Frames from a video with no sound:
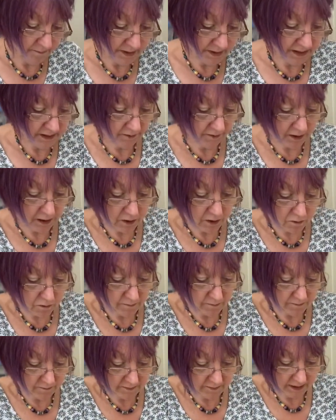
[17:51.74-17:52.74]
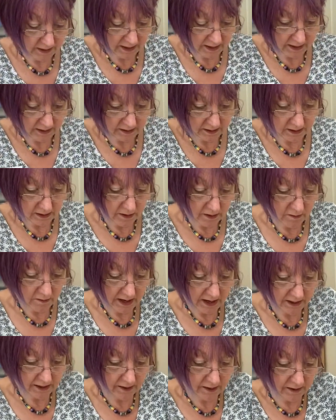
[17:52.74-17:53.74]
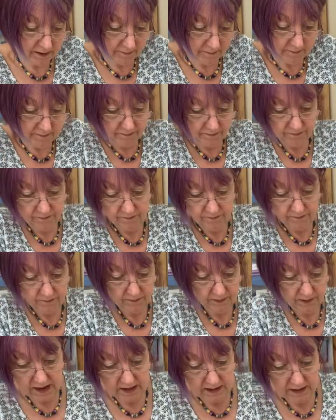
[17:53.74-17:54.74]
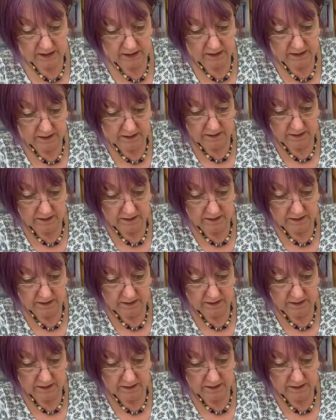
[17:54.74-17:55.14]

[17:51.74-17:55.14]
bit of glue and glue that on, and